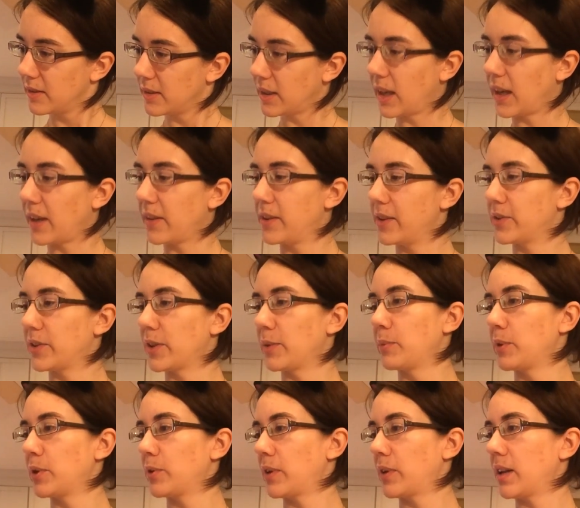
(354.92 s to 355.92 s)
Yeah, these are the
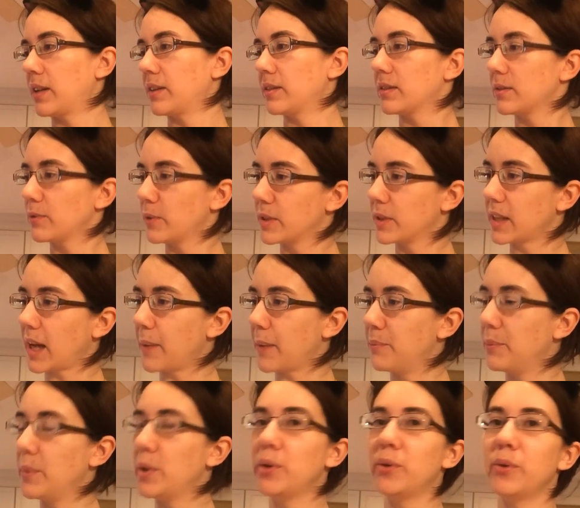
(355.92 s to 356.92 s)
Blu-ray ones. One's got
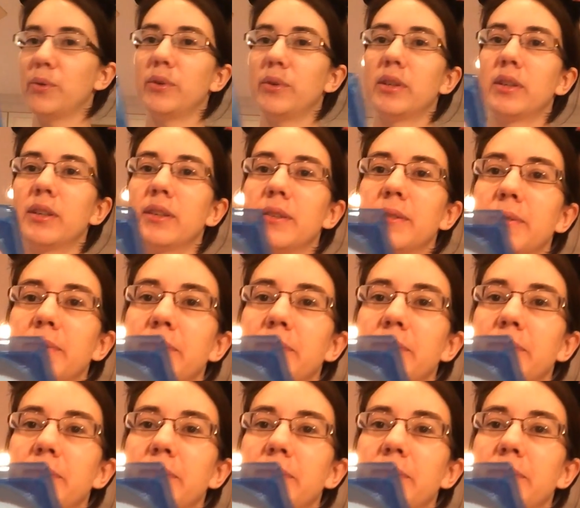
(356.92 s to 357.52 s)
Moon,